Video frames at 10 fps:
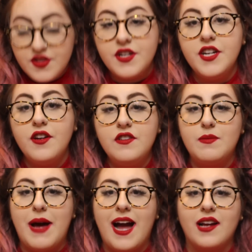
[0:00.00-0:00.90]
theory goes
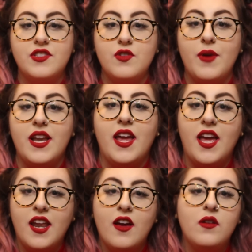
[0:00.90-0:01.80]
back to when
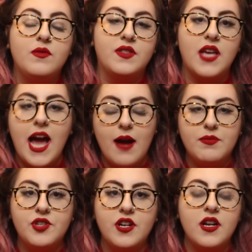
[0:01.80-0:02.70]
Hannah was
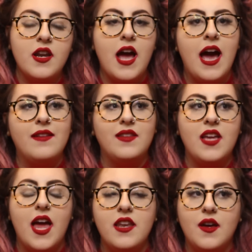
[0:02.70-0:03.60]
captured at the
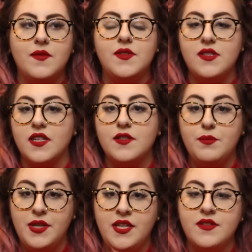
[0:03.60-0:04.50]
end of
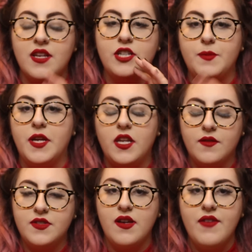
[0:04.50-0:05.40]
6B / beginning
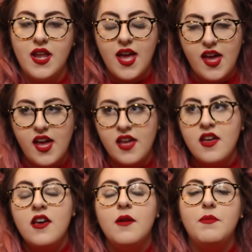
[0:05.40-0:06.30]
of 7A,
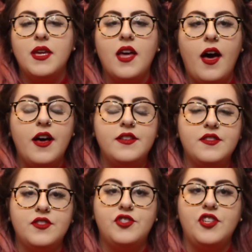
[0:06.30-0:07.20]

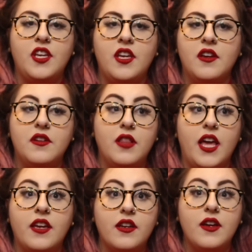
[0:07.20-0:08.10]
because she,
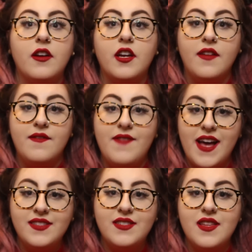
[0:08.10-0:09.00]
like,
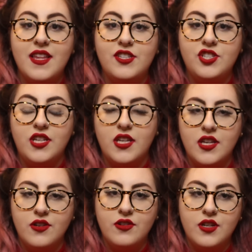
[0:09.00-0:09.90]
confessed that she
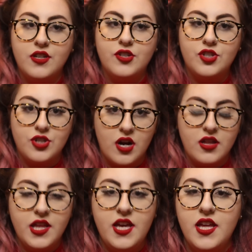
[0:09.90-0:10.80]
killed
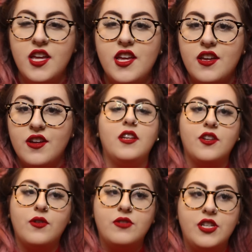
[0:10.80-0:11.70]
Charlotte,
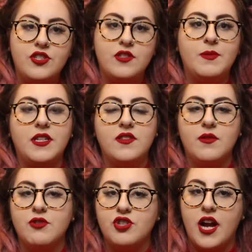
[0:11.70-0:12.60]
in quotations, because they
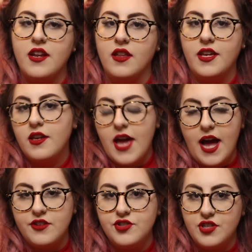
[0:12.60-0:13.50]
were trying to, like,
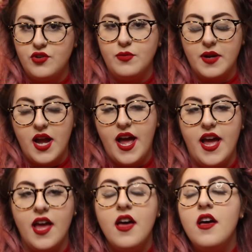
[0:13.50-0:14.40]
catch Uber
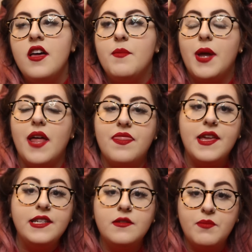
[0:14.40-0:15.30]
A. But at this